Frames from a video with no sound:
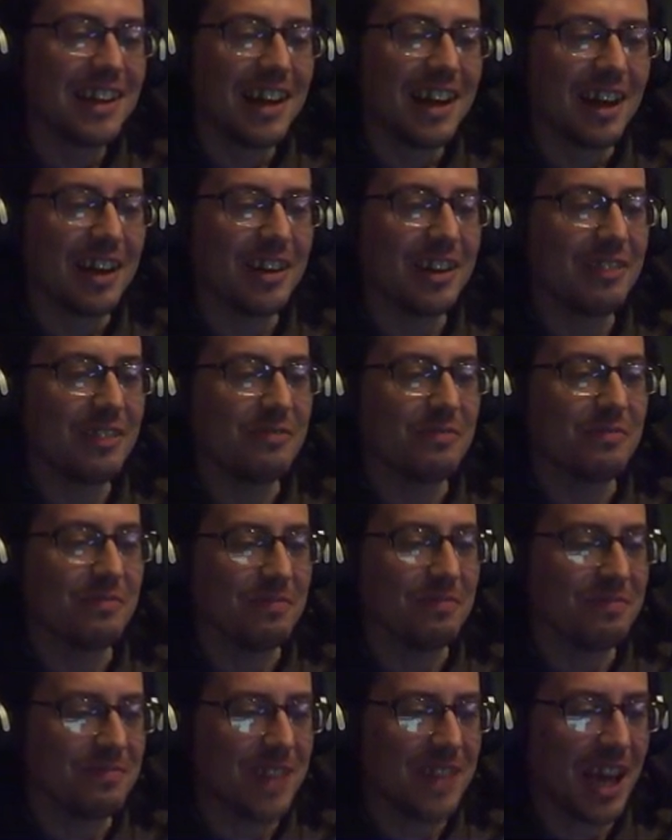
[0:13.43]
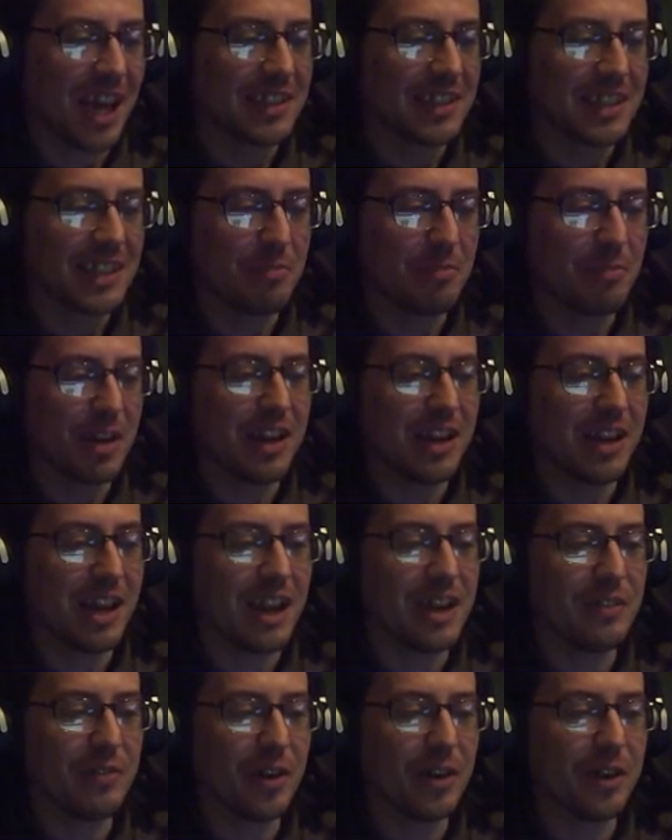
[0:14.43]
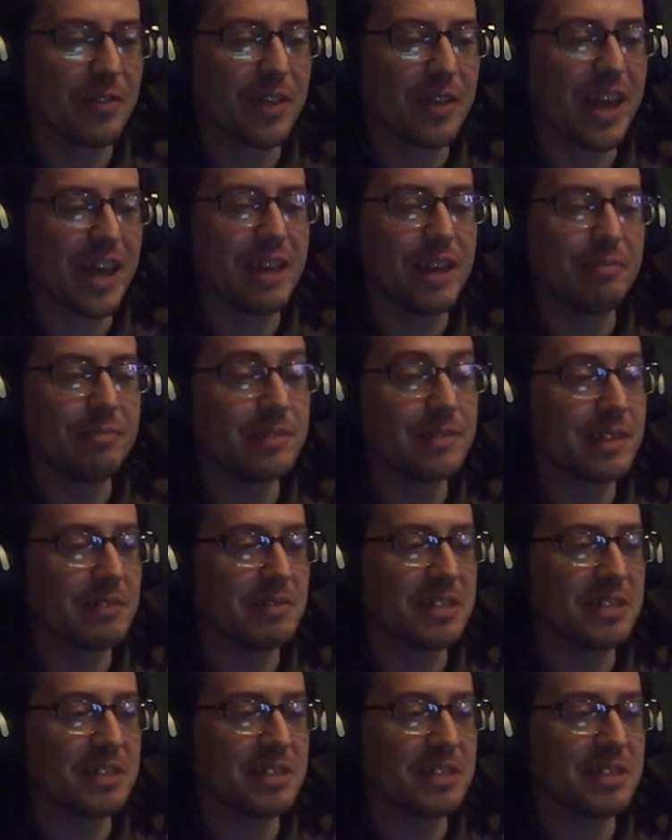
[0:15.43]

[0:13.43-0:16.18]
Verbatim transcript: um, yeah. So win any five games.